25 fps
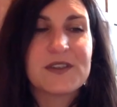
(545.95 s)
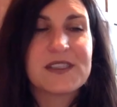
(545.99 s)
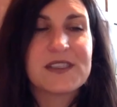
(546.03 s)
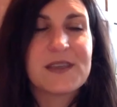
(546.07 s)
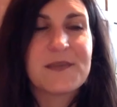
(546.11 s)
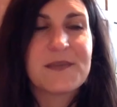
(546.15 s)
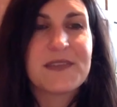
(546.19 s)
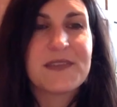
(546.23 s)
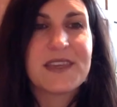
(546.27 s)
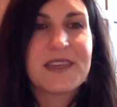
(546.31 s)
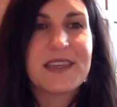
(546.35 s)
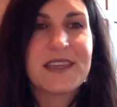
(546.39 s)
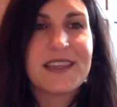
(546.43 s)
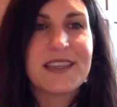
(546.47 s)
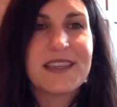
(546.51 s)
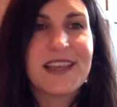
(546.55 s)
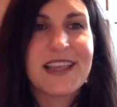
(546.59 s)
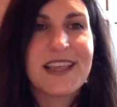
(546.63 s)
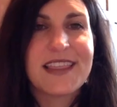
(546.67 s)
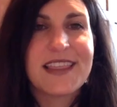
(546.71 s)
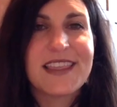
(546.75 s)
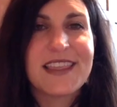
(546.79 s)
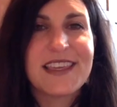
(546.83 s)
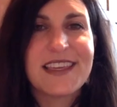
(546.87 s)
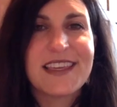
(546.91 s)
something that I
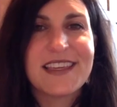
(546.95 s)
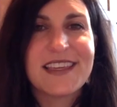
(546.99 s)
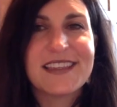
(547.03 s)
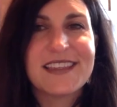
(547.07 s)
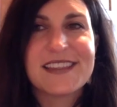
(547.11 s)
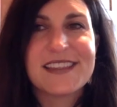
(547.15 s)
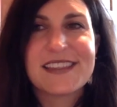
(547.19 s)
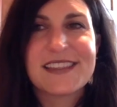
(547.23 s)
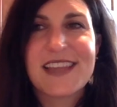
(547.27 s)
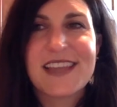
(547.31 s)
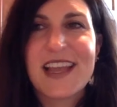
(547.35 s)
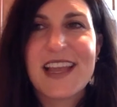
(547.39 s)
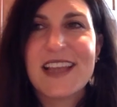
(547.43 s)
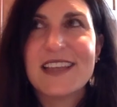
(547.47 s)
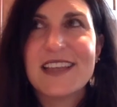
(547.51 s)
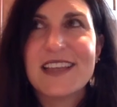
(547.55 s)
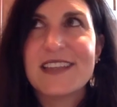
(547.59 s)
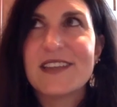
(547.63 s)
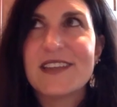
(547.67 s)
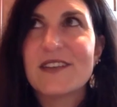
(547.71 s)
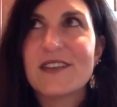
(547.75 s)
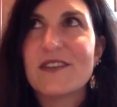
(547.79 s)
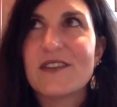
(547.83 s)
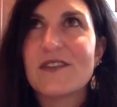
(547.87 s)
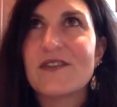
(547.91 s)
think is kind
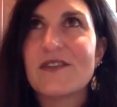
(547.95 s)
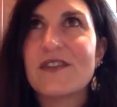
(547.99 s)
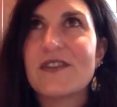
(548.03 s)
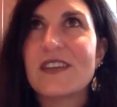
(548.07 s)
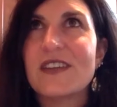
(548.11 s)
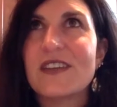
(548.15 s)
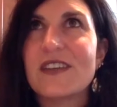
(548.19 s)
of,